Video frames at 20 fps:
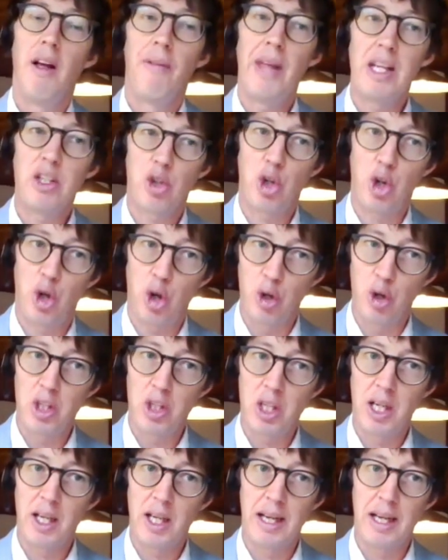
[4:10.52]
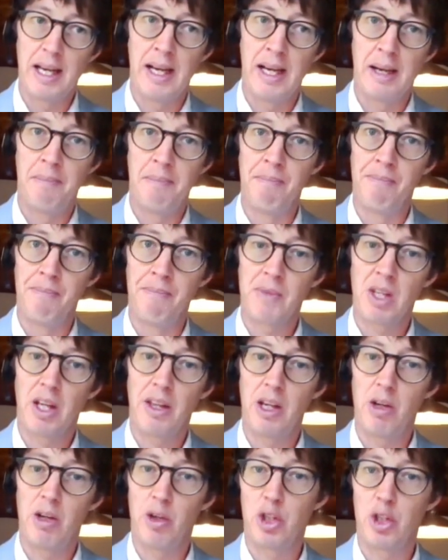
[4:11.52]
that's good.
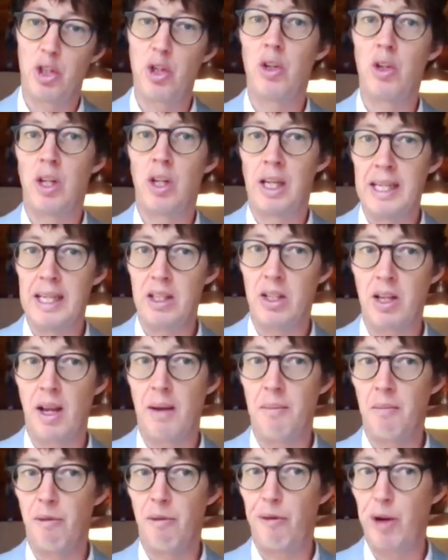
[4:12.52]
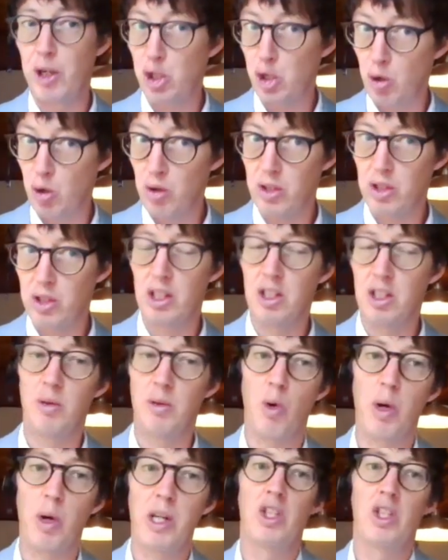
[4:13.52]
There are certainly some fish hooks and
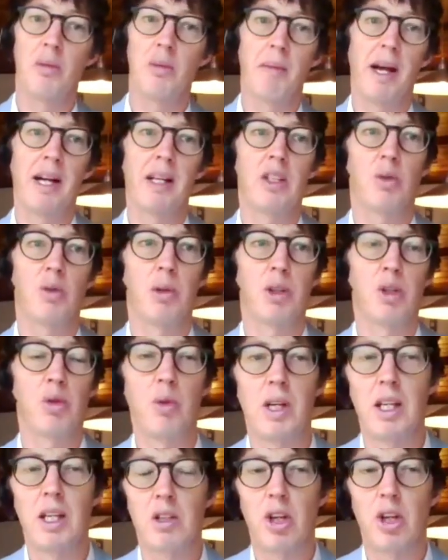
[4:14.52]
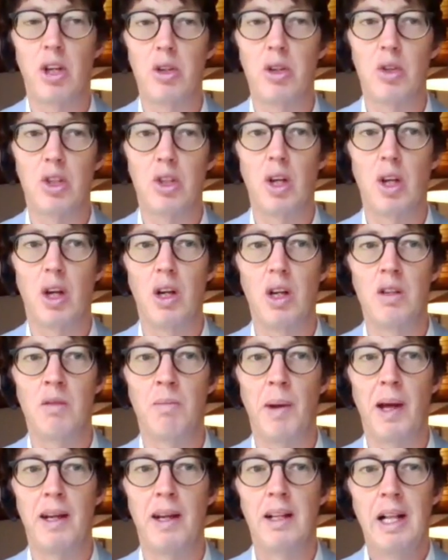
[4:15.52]
some question marks, which we'll get to soon.
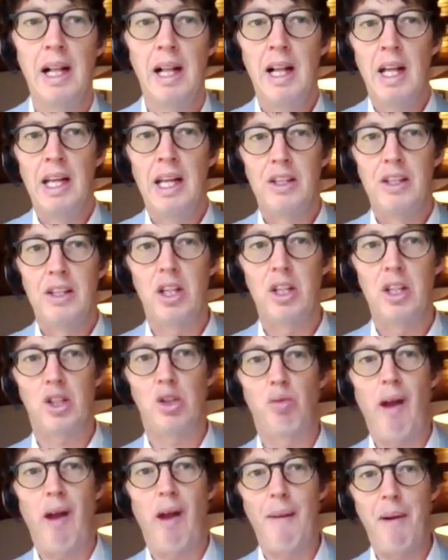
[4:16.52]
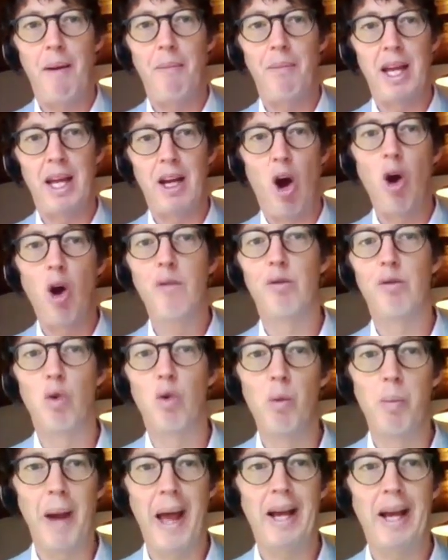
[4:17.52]
But to just wrap up that
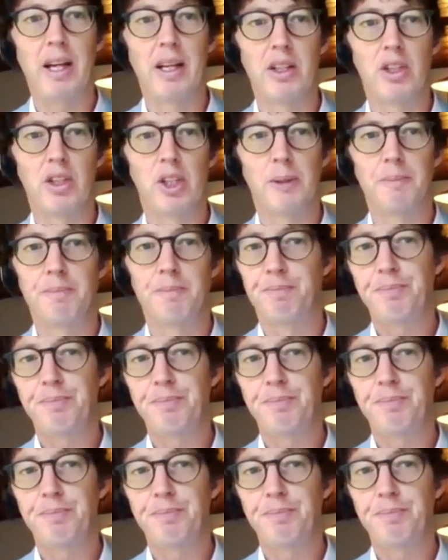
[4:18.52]
overall package,